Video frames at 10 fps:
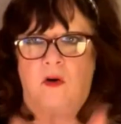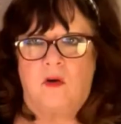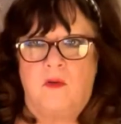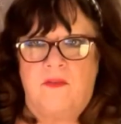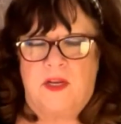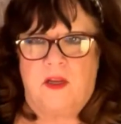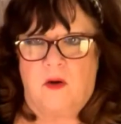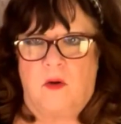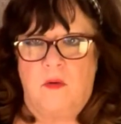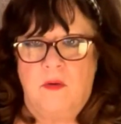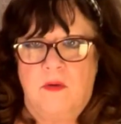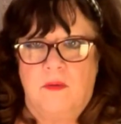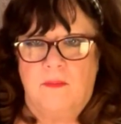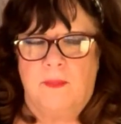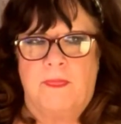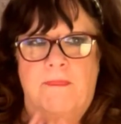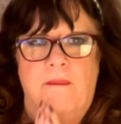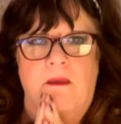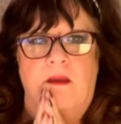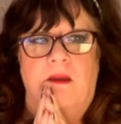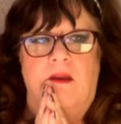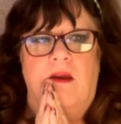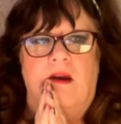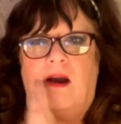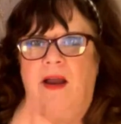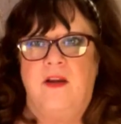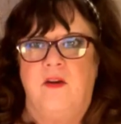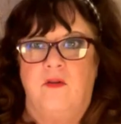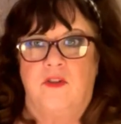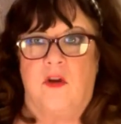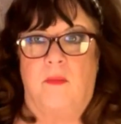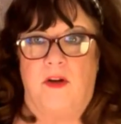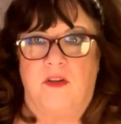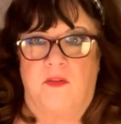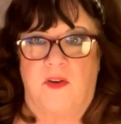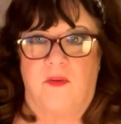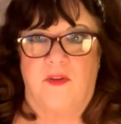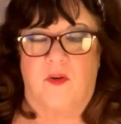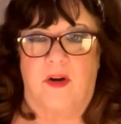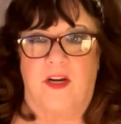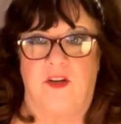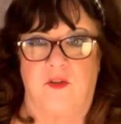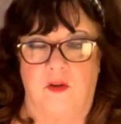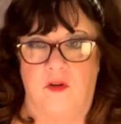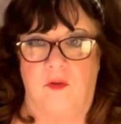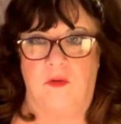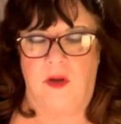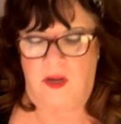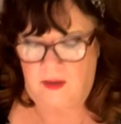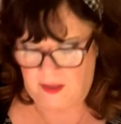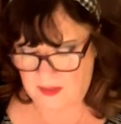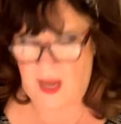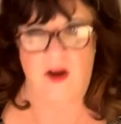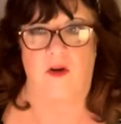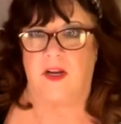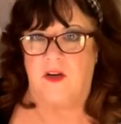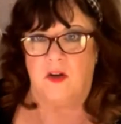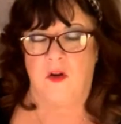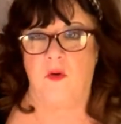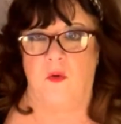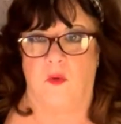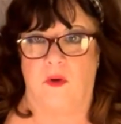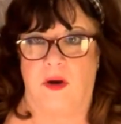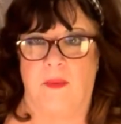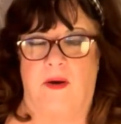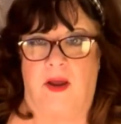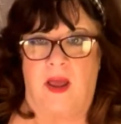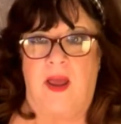her video, I knew so much of it was already true because I already knew about